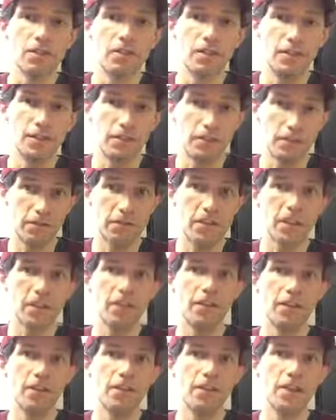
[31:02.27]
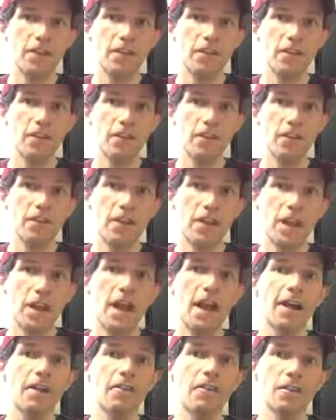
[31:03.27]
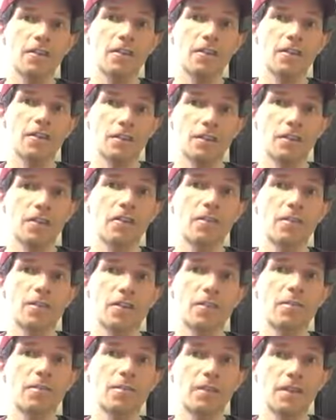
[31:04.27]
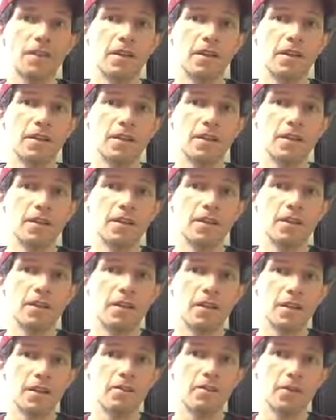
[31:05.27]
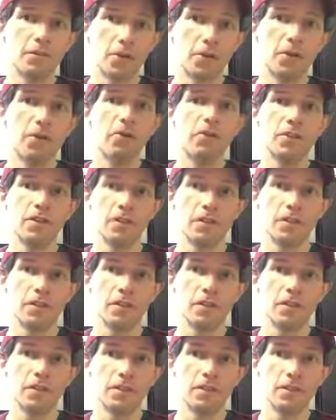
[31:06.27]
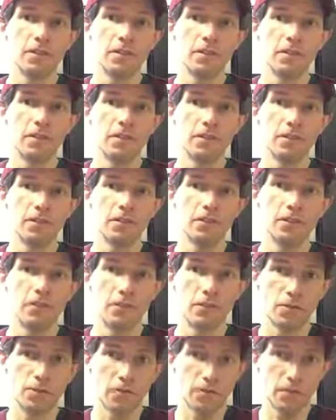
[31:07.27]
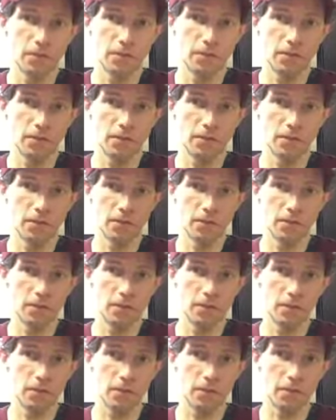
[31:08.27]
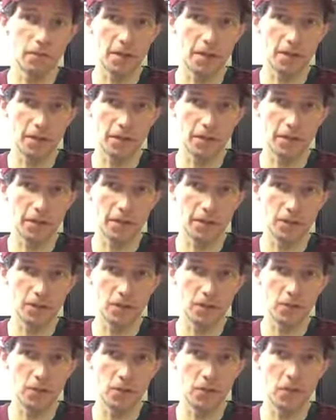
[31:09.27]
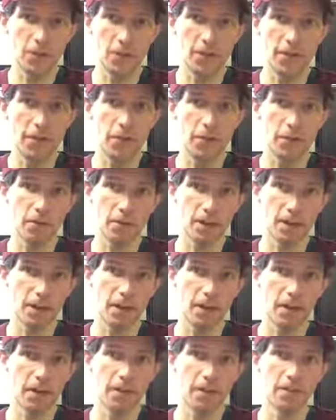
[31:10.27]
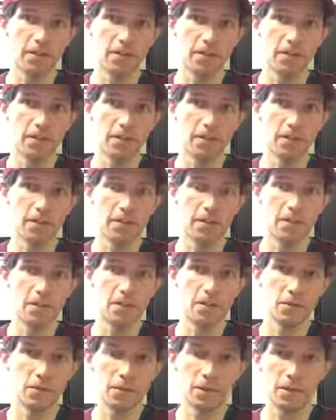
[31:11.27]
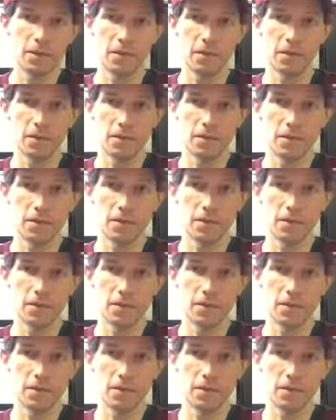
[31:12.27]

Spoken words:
these infected cells to actually start assembly of the protein. So there might be some dual thing going on where